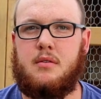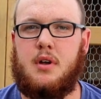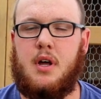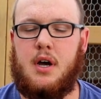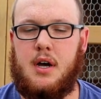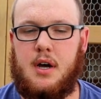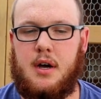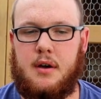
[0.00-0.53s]

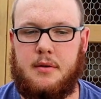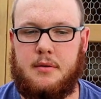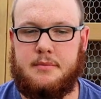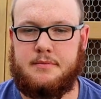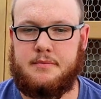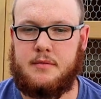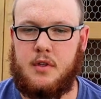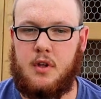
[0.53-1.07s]

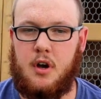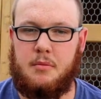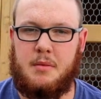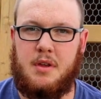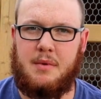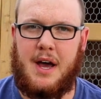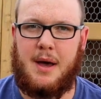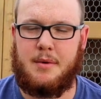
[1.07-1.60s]
our
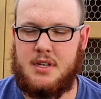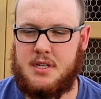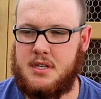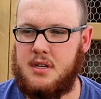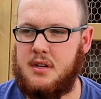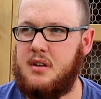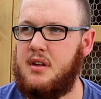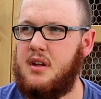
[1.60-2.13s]
meat rabbits.